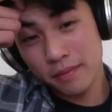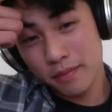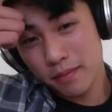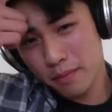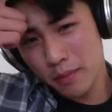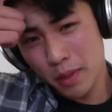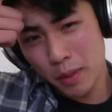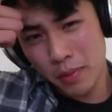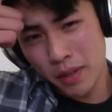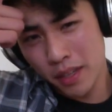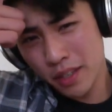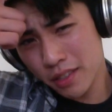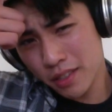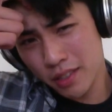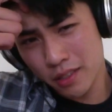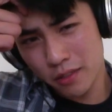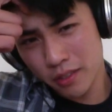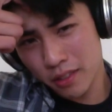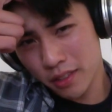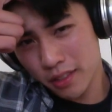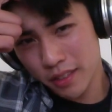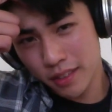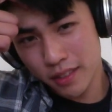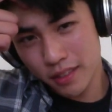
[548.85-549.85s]
Be patient
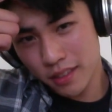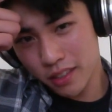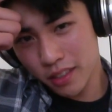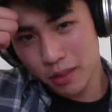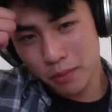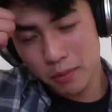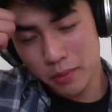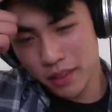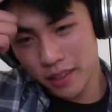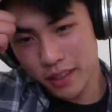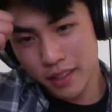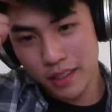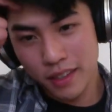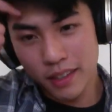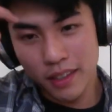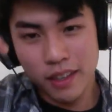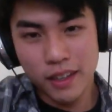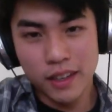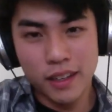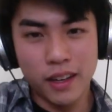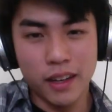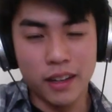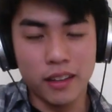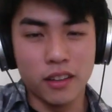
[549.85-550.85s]
with it. It took me
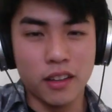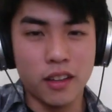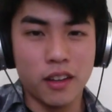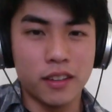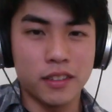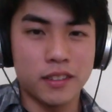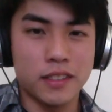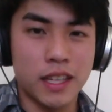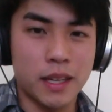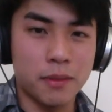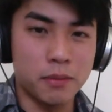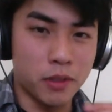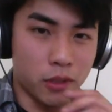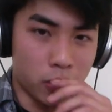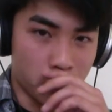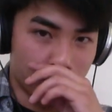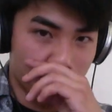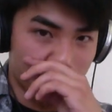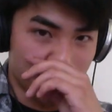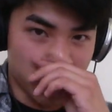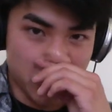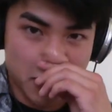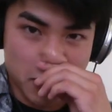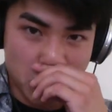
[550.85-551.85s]
a long time to
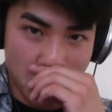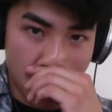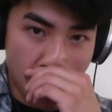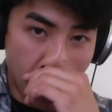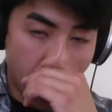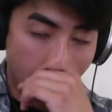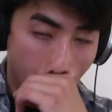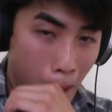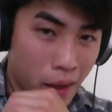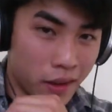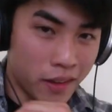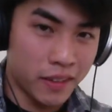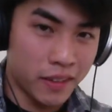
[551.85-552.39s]
learn this song,